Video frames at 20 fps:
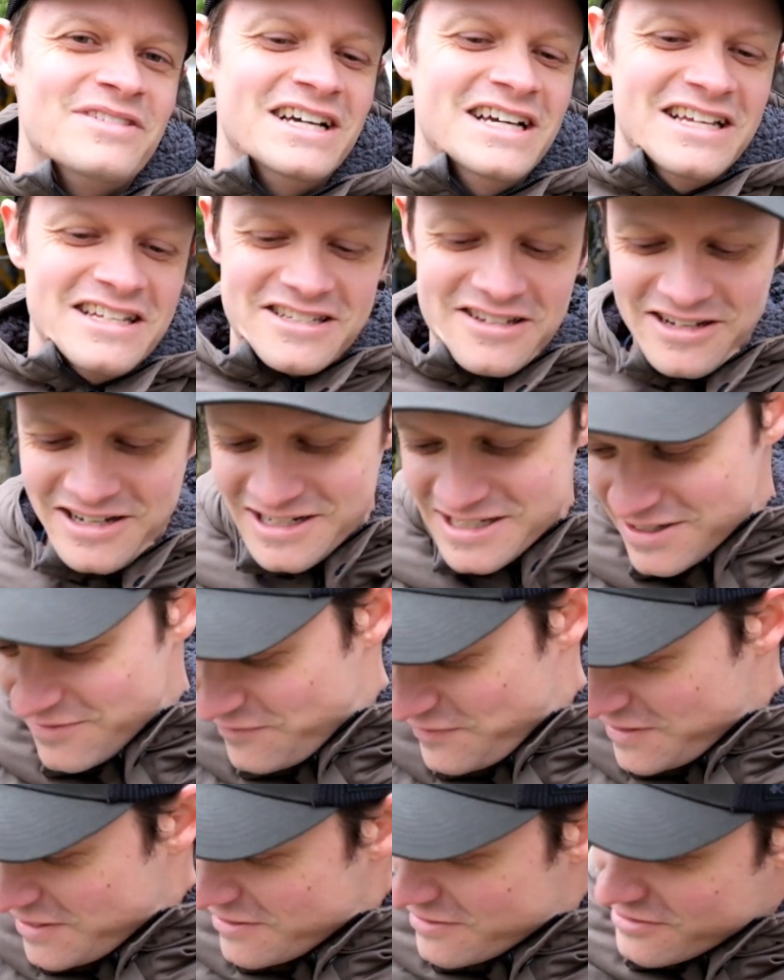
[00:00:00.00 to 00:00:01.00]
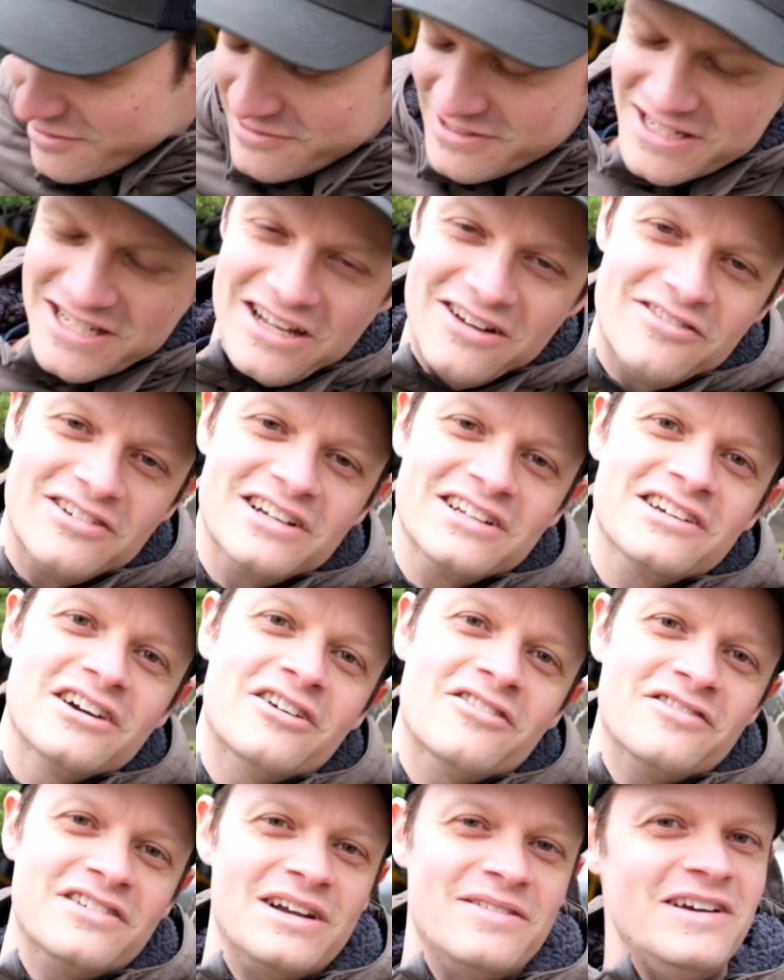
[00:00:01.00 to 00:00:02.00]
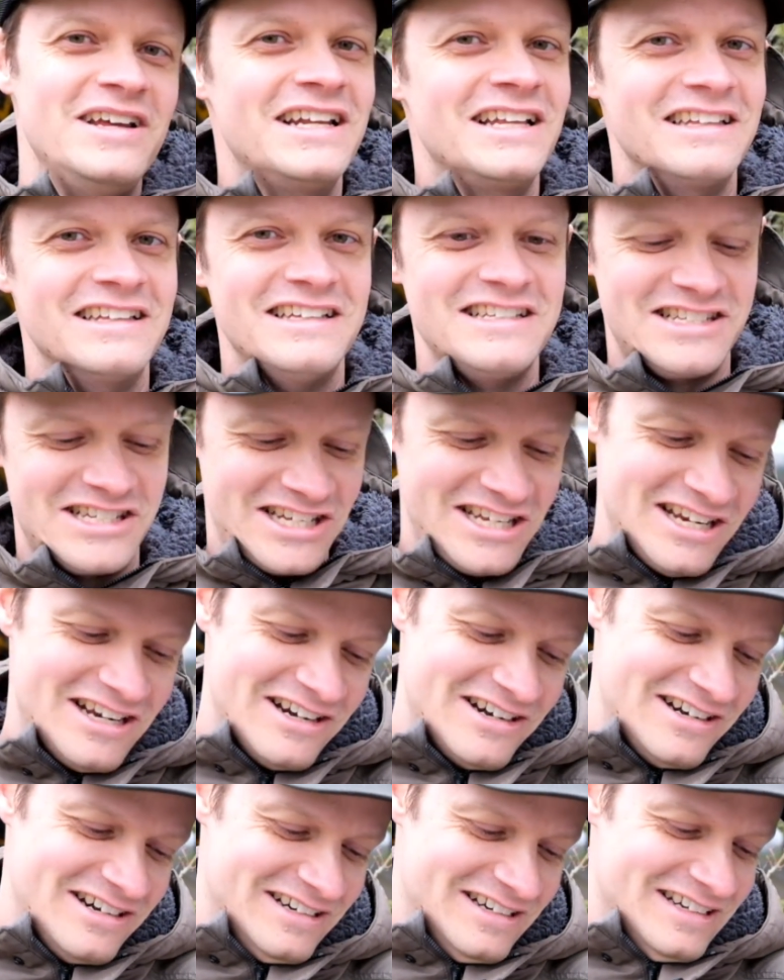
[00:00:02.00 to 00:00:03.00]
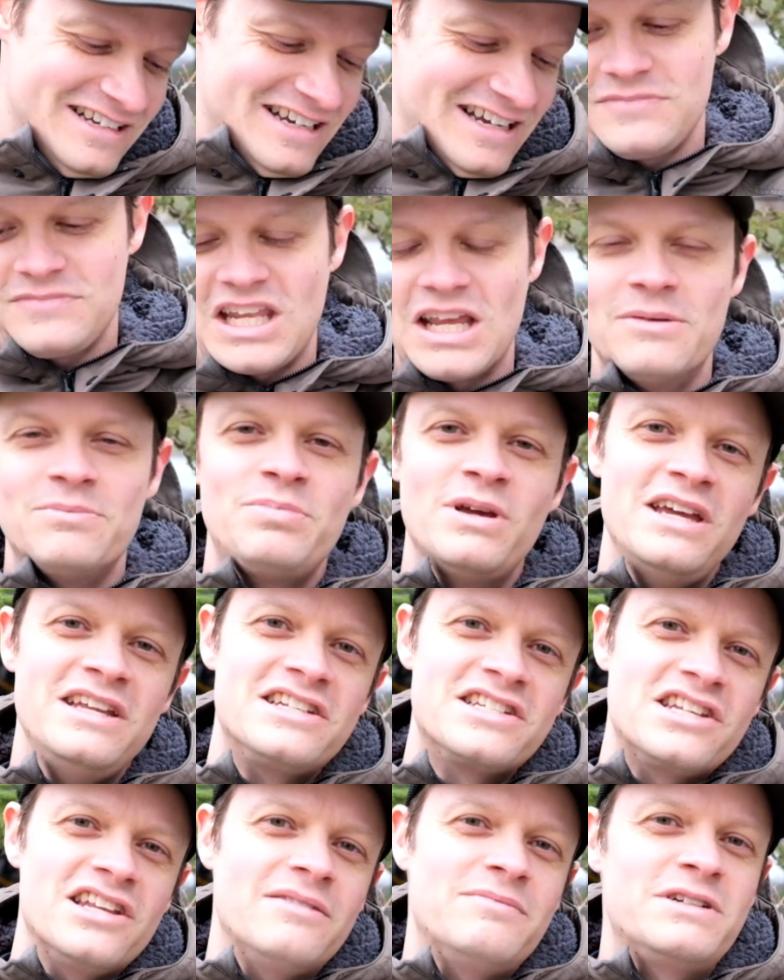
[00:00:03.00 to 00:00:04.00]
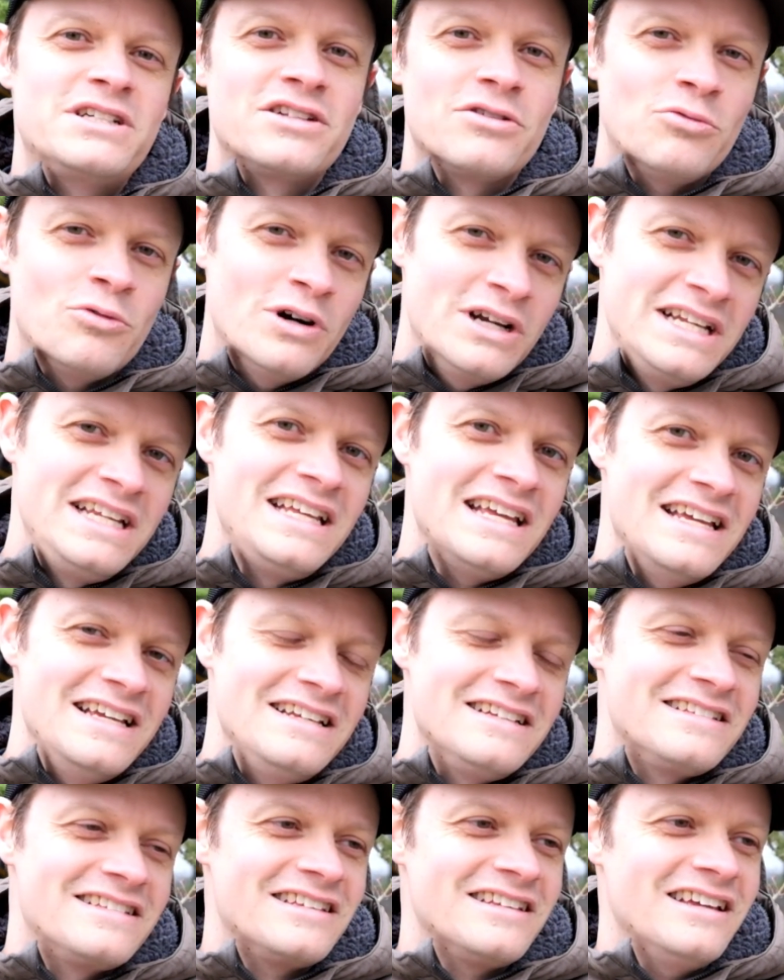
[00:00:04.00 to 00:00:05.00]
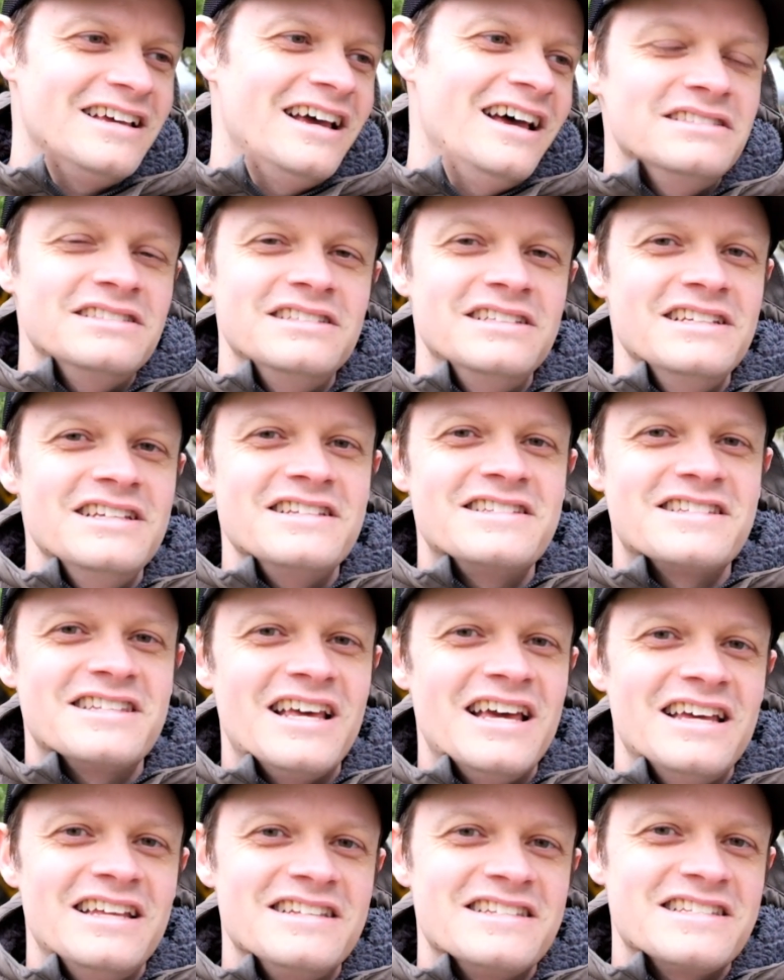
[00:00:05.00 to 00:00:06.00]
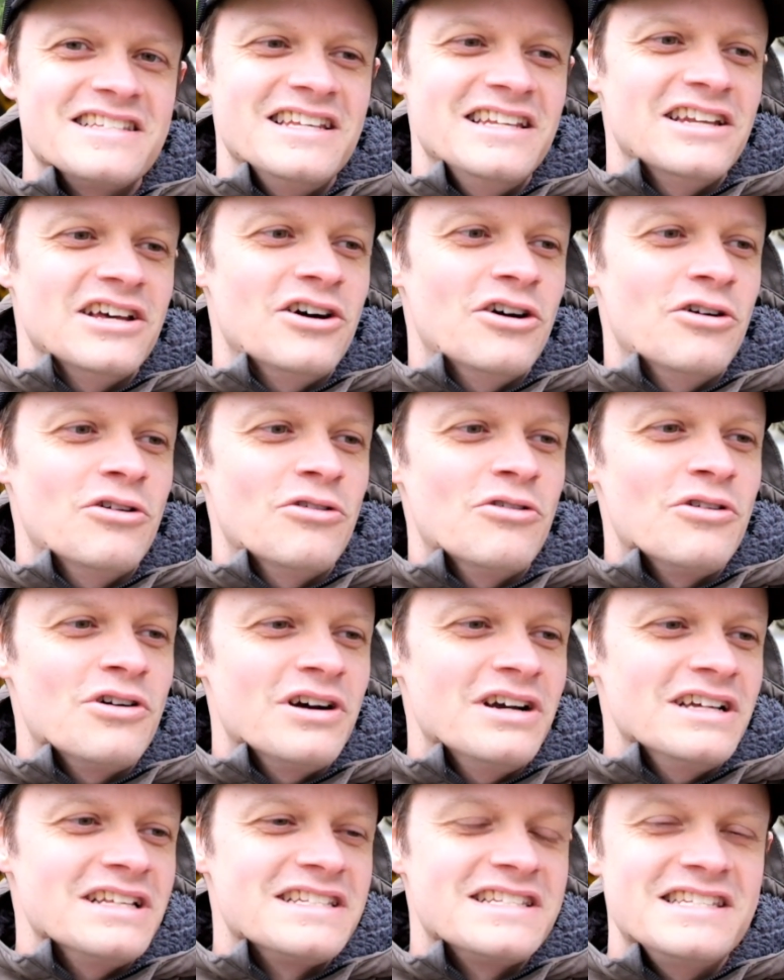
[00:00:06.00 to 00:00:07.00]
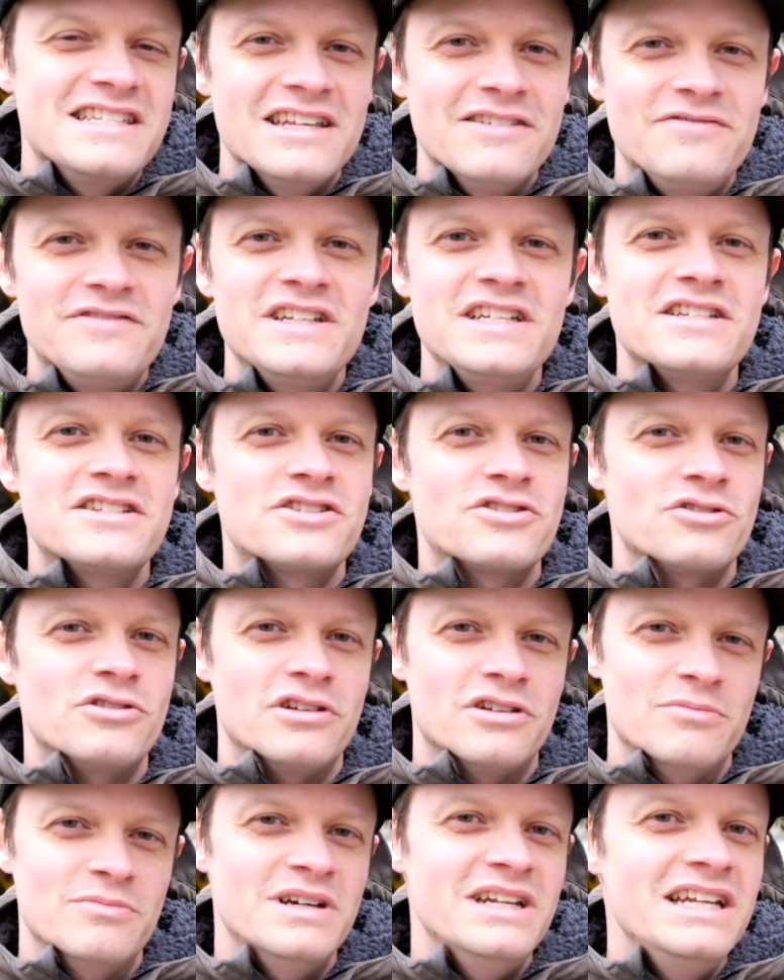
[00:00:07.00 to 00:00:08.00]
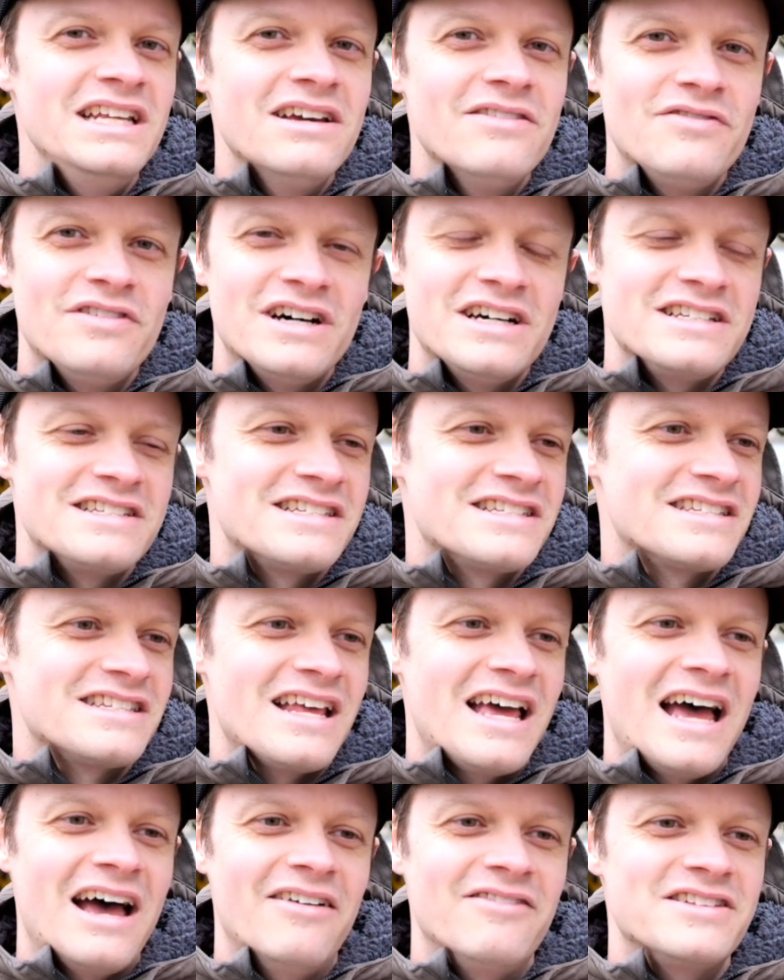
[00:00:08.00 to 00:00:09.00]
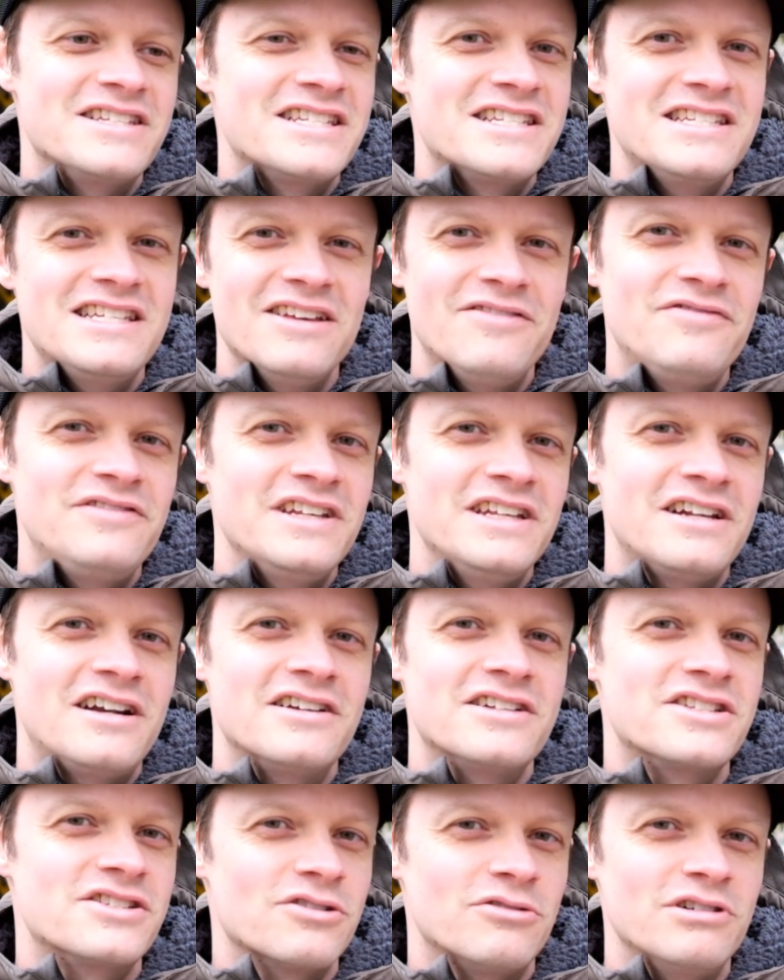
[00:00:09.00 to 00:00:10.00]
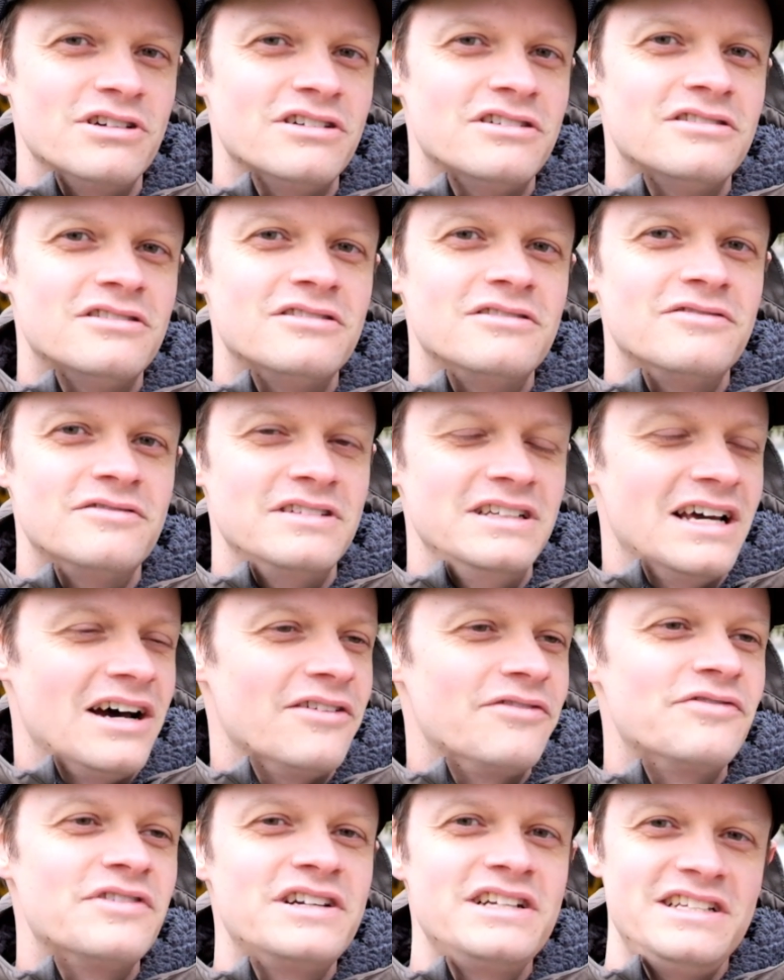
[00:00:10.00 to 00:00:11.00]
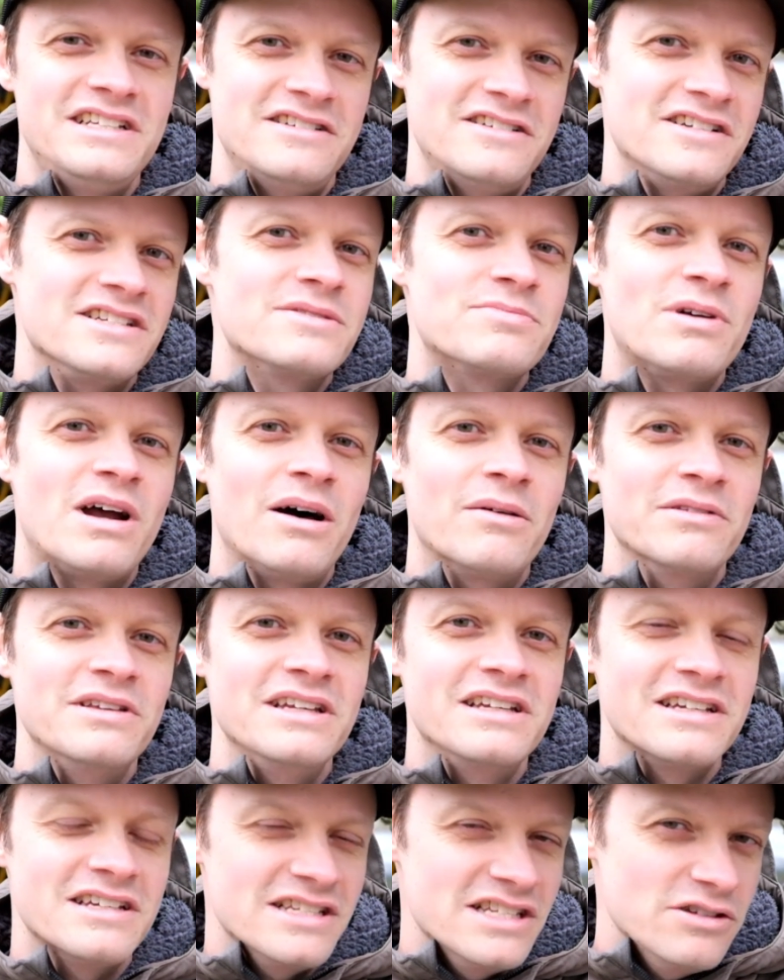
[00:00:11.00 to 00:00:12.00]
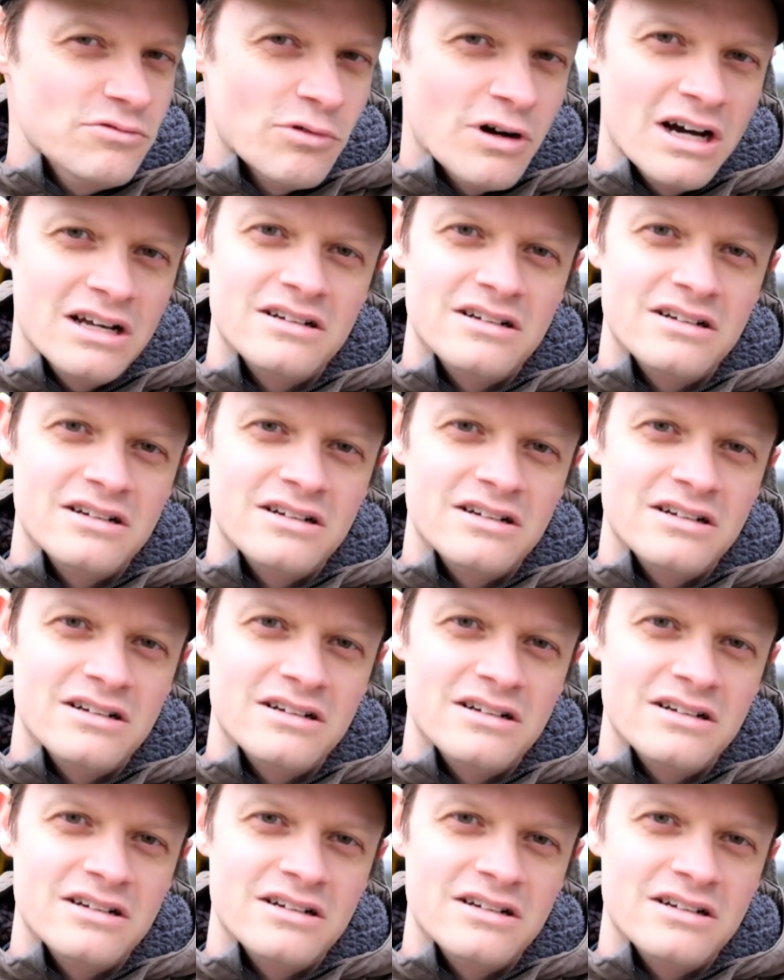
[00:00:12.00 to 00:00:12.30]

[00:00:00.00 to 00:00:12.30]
here's a few of those I want to go over. I made a list here. Page number 28. He says, sifting soil. Many of us have sifted our soil now for years, probably because you want to